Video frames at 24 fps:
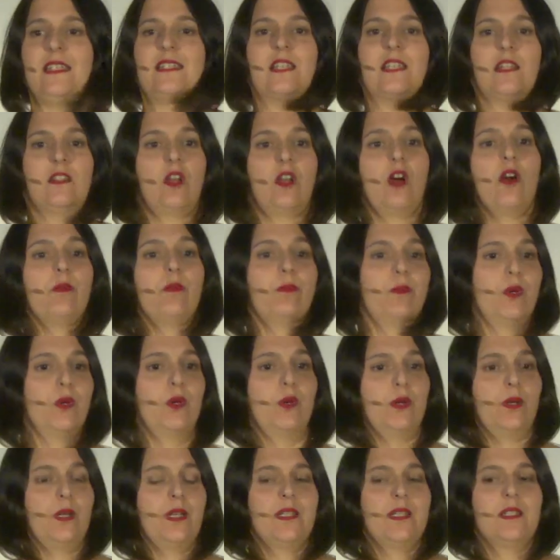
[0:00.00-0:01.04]
is a lot
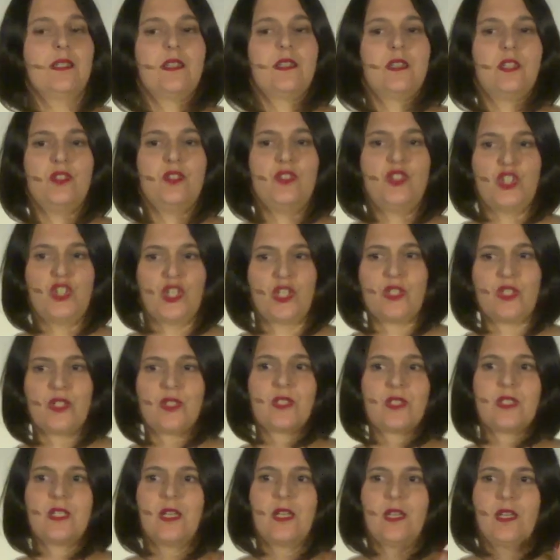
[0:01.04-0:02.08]
more than
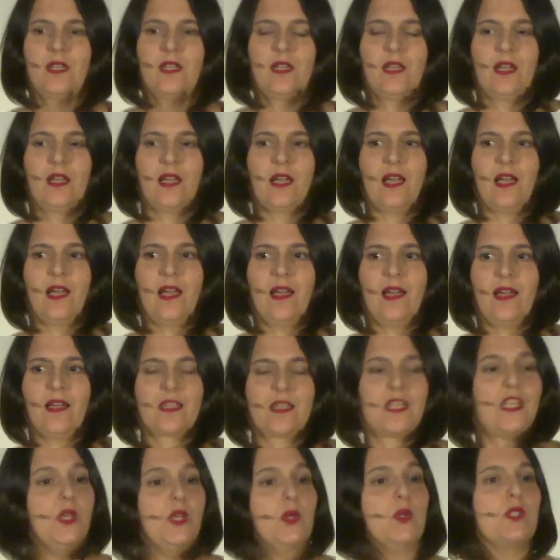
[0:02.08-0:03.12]
just a
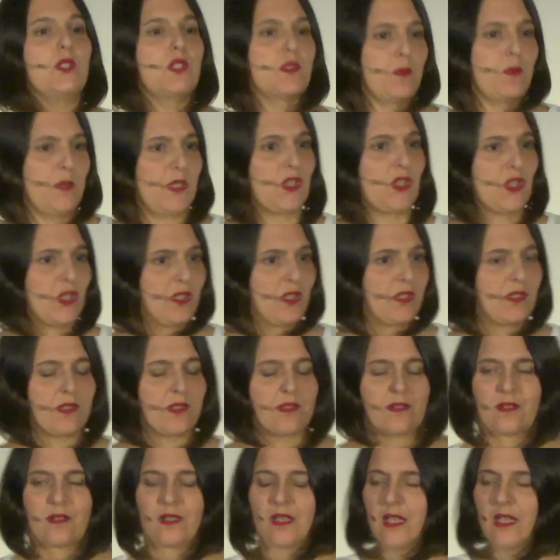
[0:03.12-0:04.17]
cute
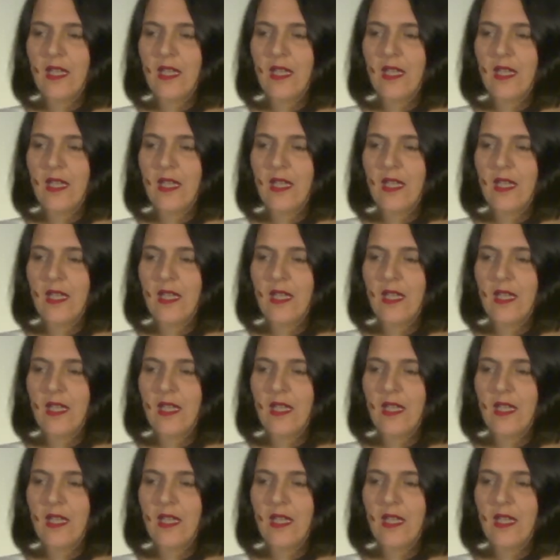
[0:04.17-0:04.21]
species.